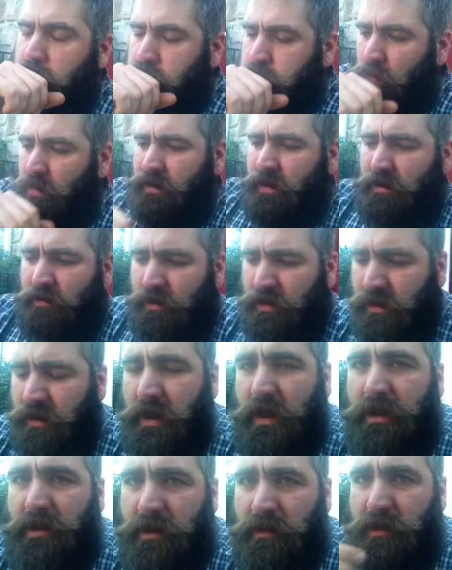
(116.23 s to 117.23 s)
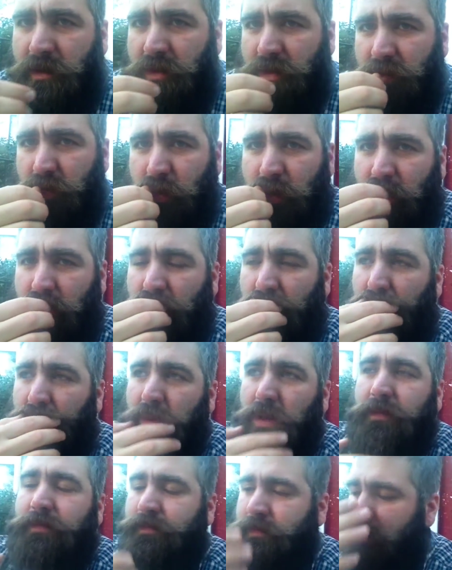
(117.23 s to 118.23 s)
Yeah, real sweet
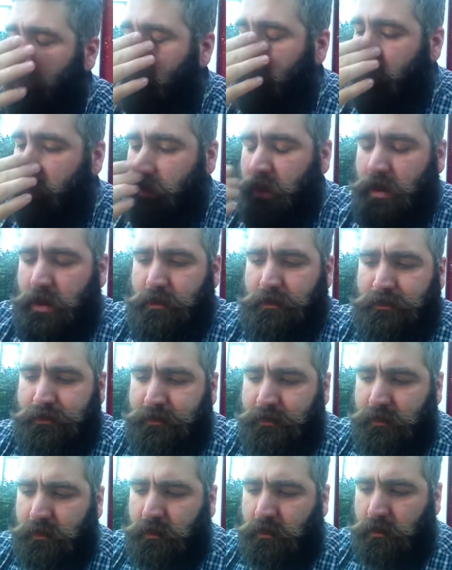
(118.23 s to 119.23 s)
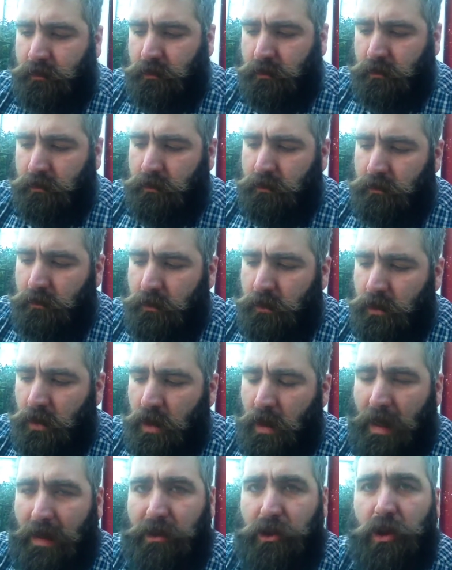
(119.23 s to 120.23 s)
aroma on the tin.
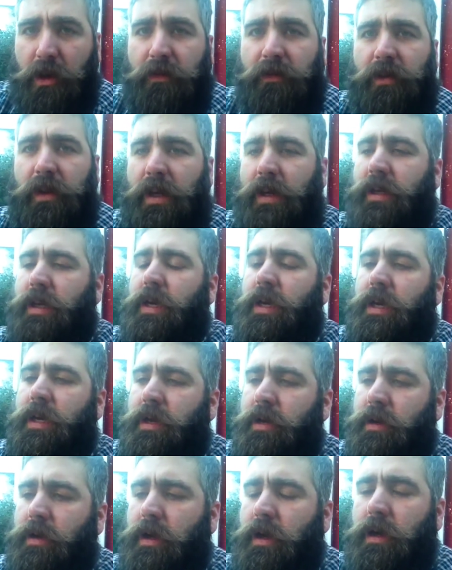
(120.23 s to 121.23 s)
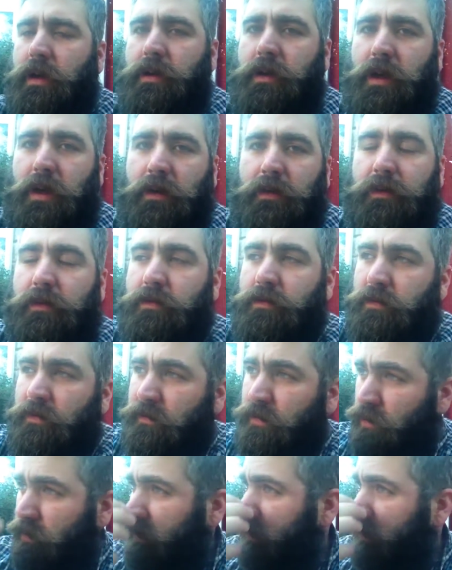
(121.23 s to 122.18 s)
I took a flake and kind of folded